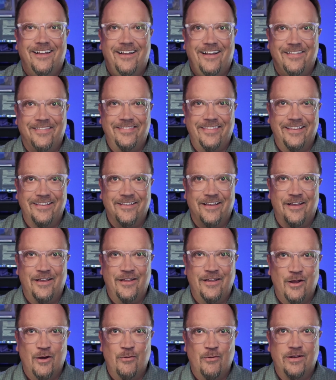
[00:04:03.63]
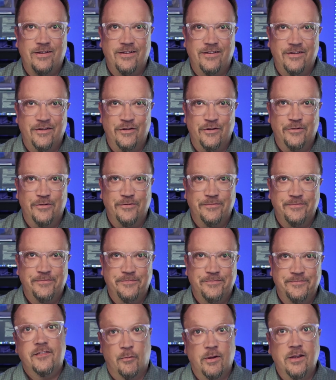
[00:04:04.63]
I think I know what to do.
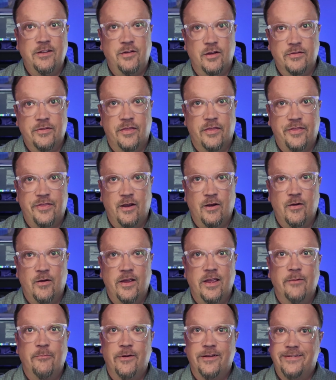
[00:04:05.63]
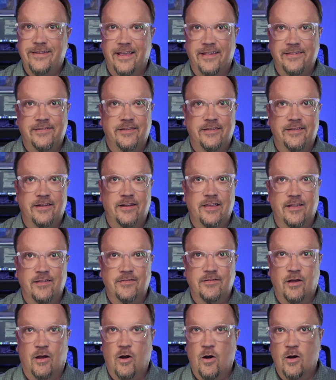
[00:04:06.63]
So we took the theory and we tested it
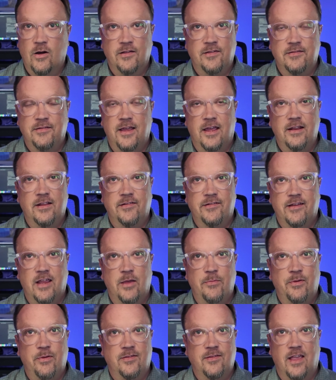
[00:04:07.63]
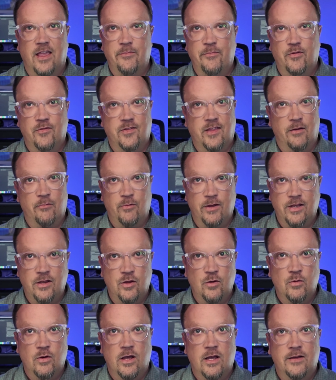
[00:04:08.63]
against the hardest data shape examples that we
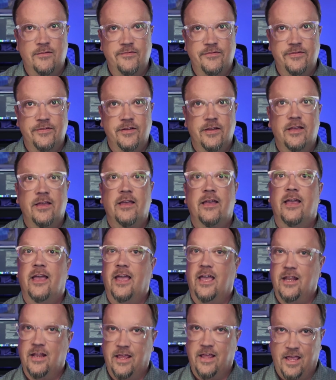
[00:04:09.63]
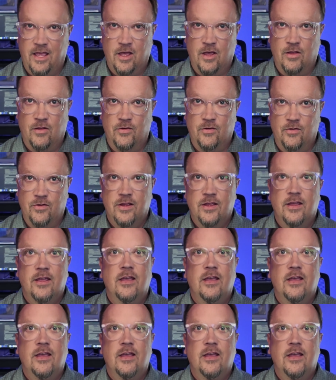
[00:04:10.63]
knew of, and it held.